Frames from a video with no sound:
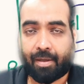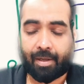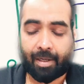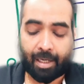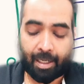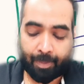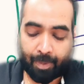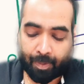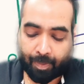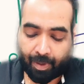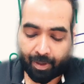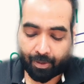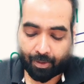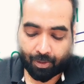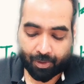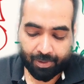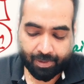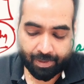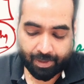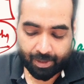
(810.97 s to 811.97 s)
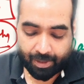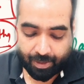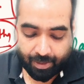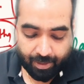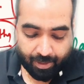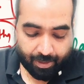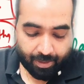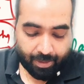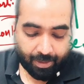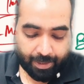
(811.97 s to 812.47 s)
redeemable clause,
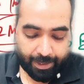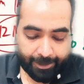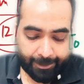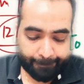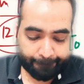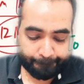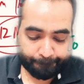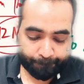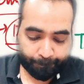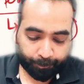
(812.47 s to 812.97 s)
right?